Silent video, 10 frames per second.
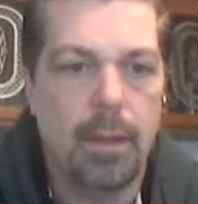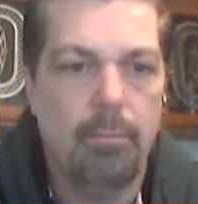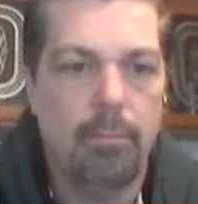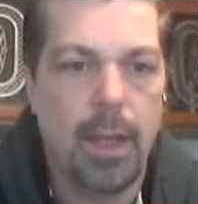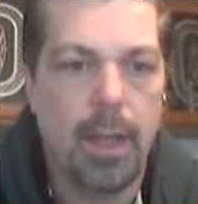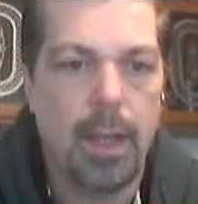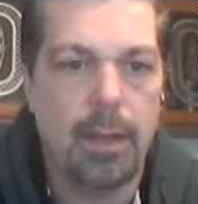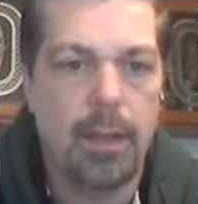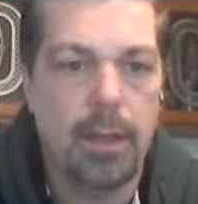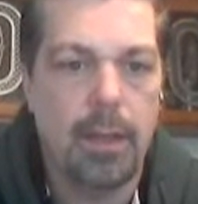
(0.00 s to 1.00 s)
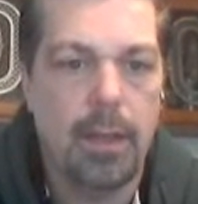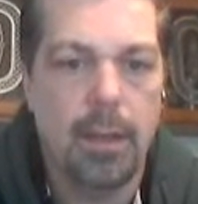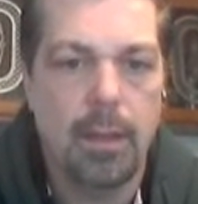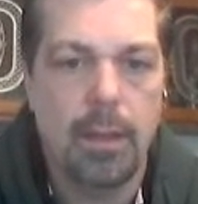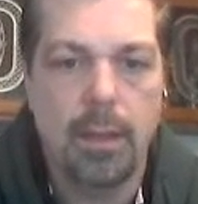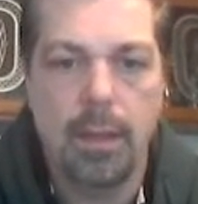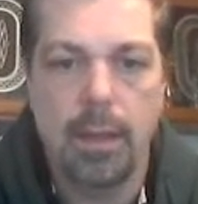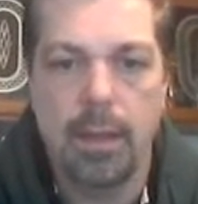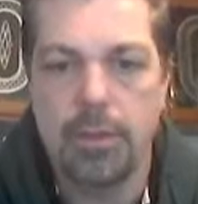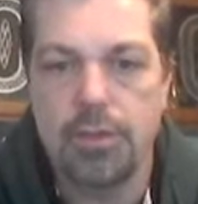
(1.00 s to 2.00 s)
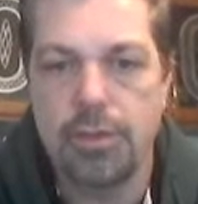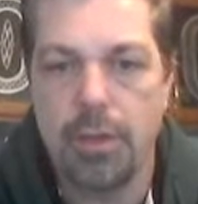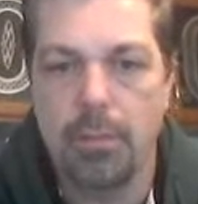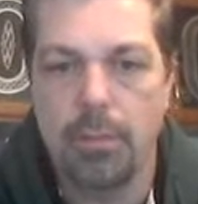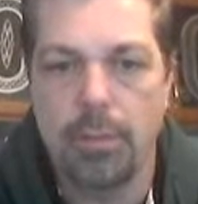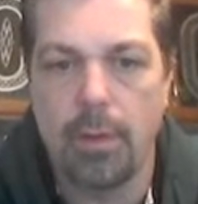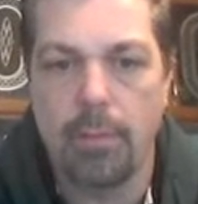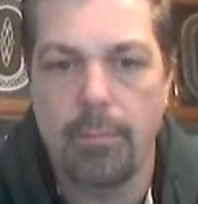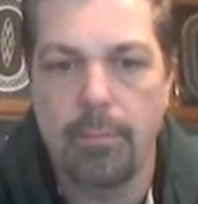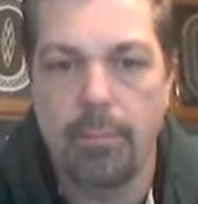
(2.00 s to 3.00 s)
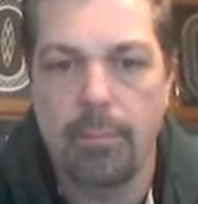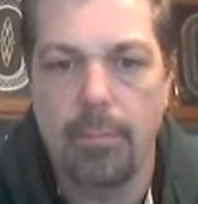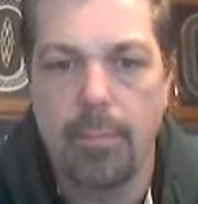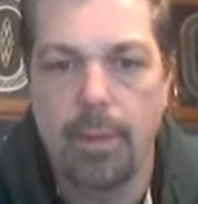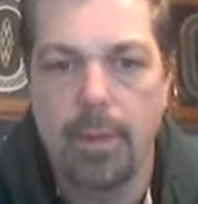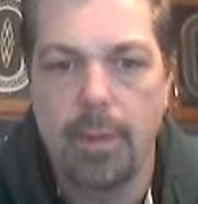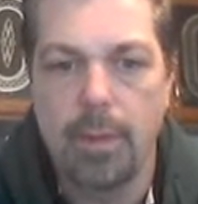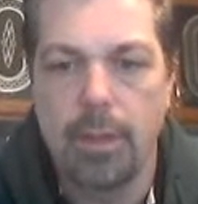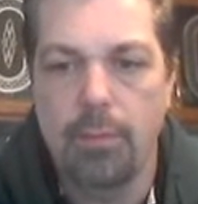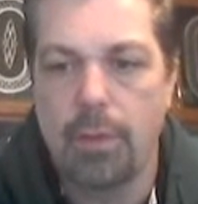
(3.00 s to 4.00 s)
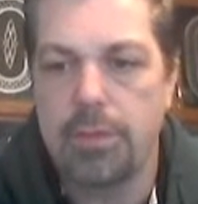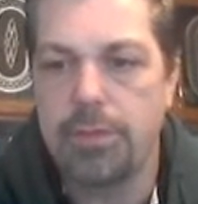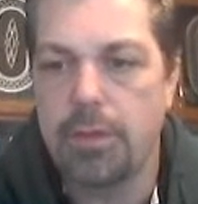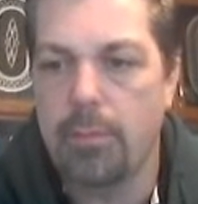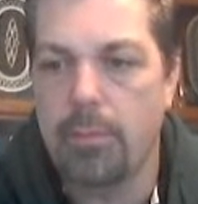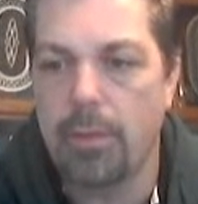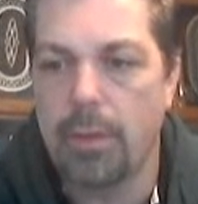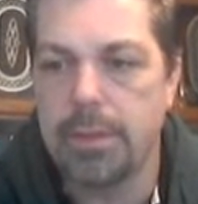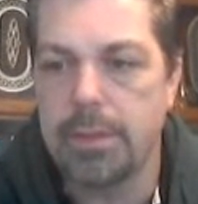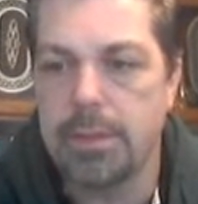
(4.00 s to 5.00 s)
embed, and then show more. You want to show more, and this